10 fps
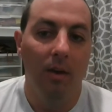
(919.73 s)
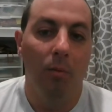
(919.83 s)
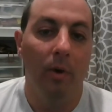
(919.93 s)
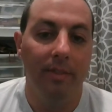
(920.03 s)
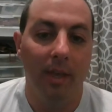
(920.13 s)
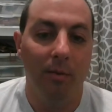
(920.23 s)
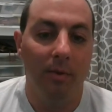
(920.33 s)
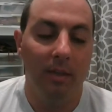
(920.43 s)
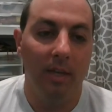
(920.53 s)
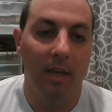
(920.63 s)
one thing
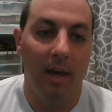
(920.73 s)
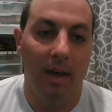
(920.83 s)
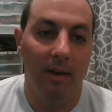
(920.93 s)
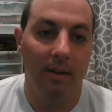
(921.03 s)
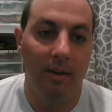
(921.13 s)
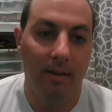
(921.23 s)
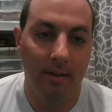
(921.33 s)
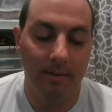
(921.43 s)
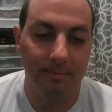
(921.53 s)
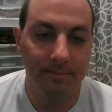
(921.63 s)
with the
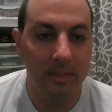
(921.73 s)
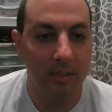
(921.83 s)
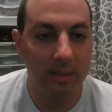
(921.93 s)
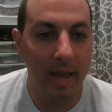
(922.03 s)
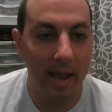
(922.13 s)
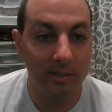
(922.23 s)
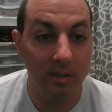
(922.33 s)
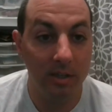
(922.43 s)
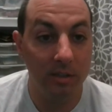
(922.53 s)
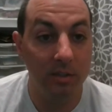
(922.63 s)

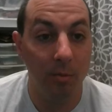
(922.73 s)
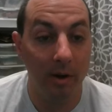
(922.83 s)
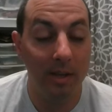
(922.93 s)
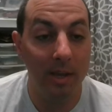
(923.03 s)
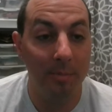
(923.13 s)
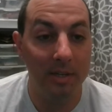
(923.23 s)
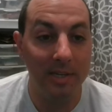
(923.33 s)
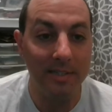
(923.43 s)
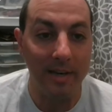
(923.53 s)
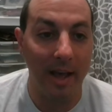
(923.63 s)
hatchlings is you want to keep a
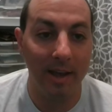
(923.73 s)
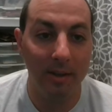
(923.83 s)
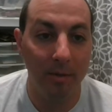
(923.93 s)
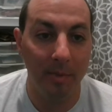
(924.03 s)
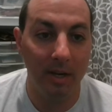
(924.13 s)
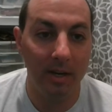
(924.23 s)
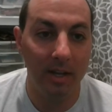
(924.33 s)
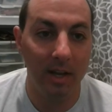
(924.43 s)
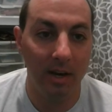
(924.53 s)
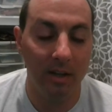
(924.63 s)
decent high
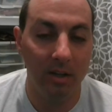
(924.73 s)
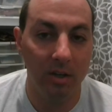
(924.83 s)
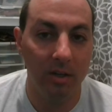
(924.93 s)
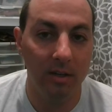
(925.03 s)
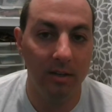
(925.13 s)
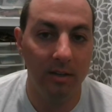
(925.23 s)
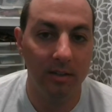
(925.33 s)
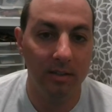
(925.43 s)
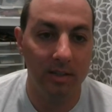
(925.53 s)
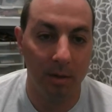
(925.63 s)
humidity and a good
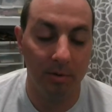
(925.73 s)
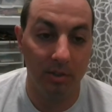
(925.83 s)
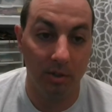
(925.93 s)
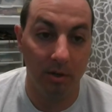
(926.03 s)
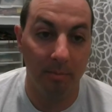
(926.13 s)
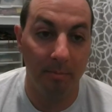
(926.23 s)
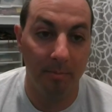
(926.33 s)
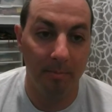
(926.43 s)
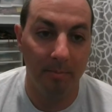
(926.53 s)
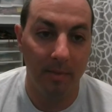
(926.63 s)
temperature,
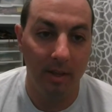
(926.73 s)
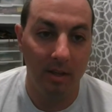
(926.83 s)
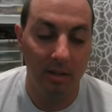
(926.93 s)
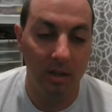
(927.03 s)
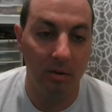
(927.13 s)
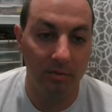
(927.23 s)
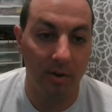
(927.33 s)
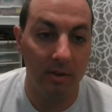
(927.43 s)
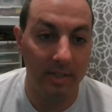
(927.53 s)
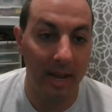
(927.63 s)
you know, as
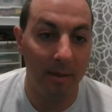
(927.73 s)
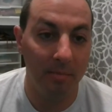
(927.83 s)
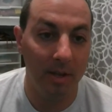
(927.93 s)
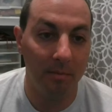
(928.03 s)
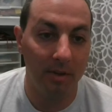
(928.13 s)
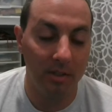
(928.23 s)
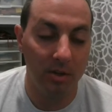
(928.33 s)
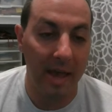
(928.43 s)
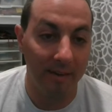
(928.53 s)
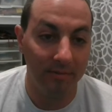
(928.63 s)
far as ambient, because you
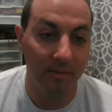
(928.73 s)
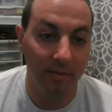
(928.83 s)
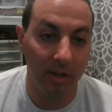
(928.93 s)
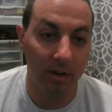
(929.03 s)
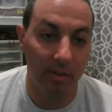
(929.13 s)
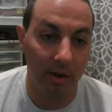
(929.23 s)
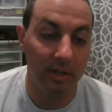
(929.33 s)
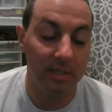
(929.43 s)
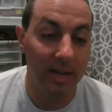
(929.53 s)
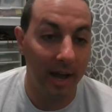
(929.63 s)
have to figure their
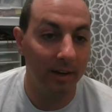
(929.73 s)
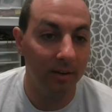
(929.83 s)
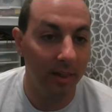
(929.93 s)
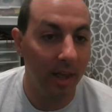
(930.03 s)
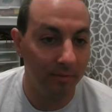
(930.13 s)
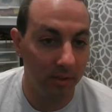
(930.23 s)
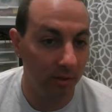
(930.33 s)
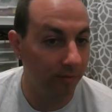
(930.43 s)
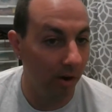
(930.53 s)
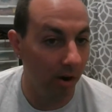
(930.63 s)
entire life so
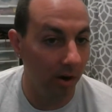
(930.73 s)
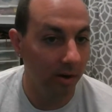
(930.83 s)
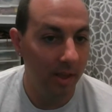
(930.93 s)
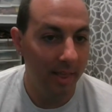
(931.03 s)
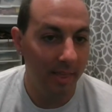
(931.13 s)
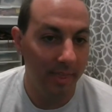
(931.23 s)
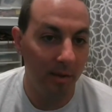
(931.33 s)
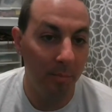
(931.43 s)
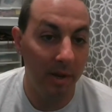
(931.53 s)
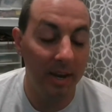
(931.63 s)
far, they
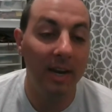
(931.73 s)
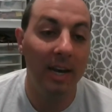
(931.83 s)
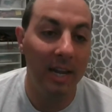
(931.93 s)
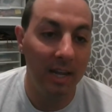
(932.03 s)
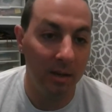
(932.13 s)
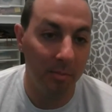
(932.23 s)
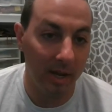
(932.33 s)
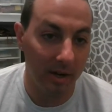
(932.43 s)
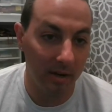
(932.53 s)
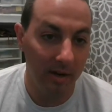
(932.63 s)
have been in an
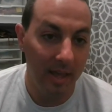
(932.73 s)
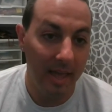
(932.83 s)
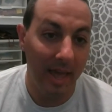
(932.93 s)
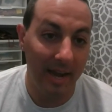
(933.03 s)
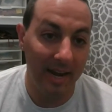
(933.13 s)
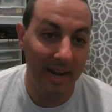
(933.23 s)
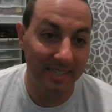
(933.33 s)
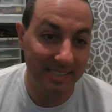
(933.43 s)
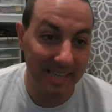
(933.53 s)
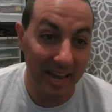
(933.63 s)
incubator at an
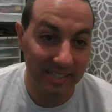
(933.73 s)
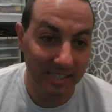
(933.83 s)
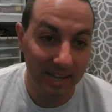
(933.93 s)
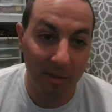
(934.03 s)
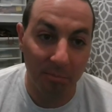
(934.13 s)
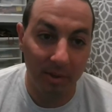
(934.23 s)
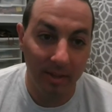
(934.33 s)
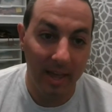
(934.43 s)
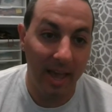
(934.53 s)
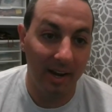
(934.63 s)
exact temp
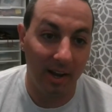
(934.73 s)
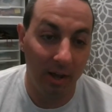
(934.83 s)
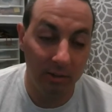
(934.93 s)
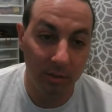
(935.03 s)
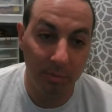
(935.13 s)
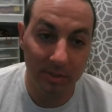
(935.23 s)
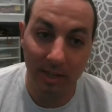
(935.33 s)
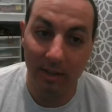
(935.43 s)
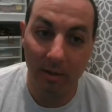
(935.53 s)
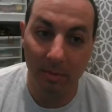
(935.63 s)
at
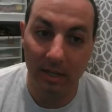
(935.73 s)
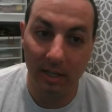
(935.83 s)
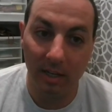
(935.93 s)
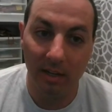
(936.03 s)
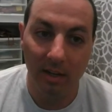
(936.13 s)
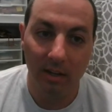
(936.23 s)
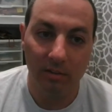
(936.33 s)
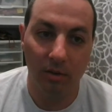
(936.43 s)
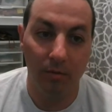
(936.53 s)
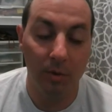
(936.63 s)
100% humidity.
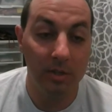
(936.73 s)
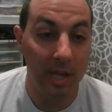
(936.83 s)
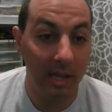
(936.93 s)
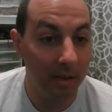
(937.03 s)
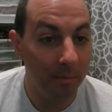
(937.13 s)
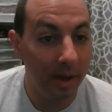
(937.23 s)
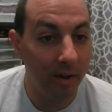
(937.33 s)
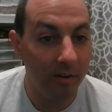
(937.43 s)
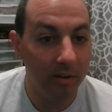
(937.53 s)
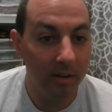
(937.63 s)
So if you take them
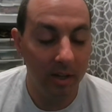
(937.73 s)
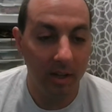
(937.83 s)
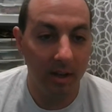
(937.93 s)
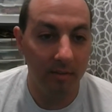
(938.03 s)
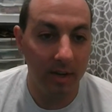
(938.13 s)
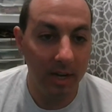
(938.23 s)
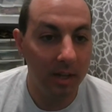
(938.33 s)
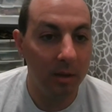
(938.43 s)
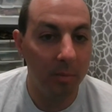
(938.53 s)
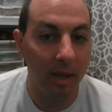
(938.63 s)
out of an
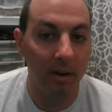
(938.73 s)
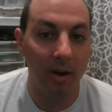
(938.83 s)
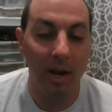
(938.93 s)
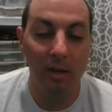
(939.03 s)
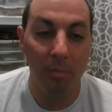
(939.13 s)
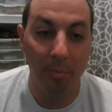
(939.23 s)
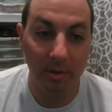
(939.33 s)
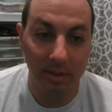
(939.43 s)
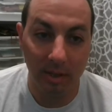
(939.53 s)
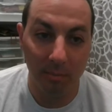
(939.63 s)
incubator and you
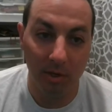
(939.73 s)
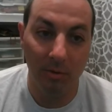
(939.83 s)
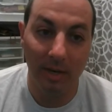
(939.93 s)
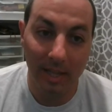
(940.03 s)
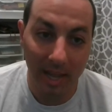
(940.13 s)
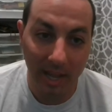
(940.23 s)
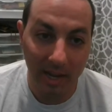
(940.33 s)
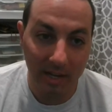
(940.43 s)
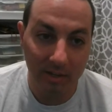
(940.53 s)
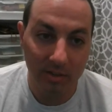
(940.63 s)
put them into a
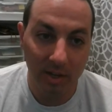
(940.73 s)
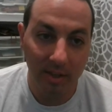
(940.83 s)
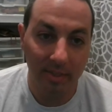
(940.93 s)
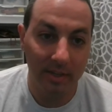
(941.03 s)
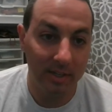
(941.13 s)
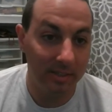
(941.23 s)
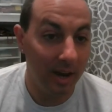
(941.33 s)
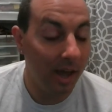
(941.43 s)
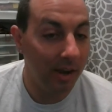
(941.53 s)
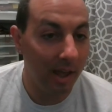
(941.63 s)
cage that does
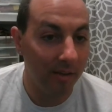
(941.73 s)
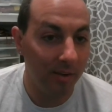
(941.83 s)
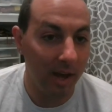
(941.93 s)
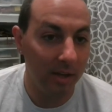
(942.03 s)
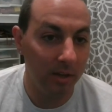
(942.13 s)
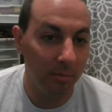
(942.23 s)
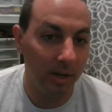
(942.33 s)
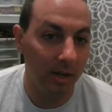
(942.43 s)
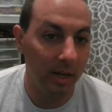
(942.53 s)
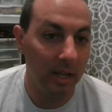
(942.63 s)
not have high
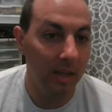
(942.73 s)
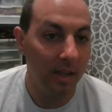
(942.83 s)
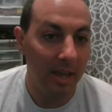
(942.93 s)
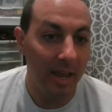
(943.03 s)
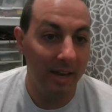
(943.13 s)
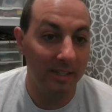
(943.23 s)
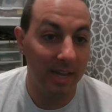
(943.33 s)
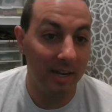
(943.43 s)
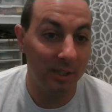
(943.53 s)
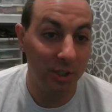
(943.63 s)
humidity and is
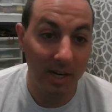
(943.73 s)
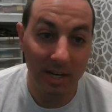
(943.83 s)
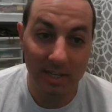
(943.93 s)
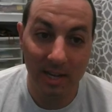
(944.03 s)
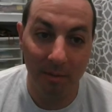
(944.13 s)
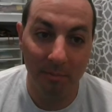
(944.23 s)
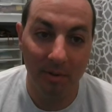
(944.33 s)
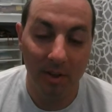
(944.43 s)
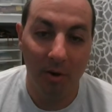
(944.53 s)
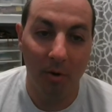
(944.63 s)
at a shitty temp
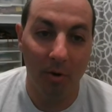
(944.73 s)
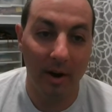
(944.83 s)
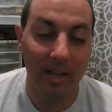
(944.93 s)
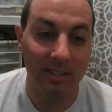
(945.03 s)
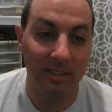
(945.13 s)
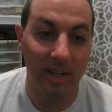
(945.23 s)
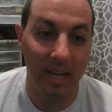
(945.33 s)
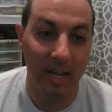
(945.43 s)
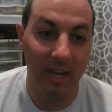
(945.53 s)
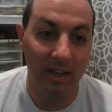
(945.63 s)
or has
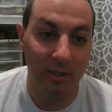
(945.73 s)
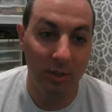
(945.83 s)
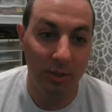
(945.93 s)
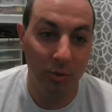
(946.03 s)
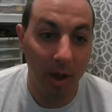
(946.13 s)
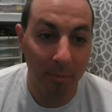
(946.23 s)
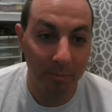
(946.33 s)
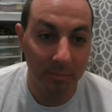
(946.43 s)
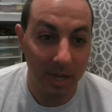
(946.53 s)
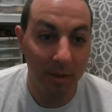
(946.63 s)
a
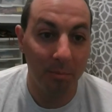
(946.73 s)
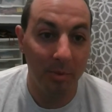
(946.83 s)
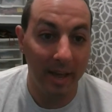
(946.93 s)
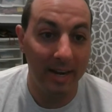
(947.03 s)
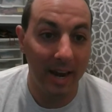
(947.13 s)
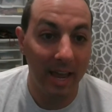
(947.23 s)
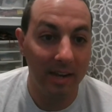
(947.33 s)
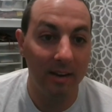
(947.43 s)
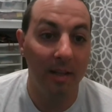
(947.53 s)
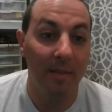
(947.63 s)
drop temp at
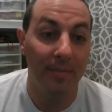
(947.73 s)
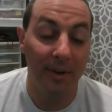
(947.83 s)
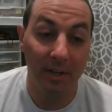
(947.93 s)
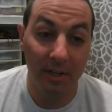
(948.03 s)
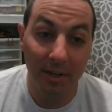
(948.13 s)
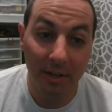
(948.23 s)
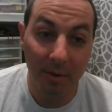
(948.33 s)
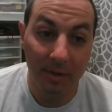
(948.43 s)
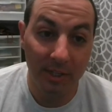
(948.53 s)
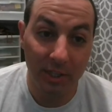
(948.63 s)
night, they're going to
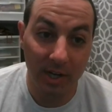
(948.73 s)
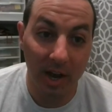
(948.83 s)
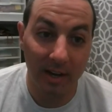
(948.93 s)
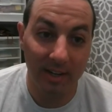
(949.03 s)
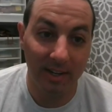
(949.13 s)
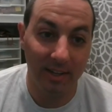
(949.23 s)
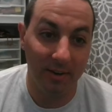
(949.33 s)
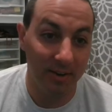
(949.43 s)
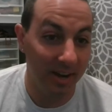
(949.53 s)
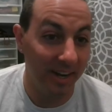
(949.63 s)
go into shock and
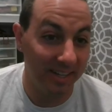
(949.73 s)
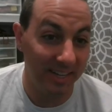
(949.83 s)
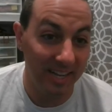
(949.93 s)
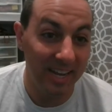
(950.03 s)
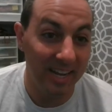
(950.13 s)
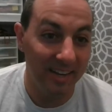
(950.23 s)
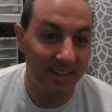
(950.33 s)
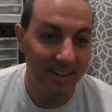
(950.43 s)
they're not going to eat.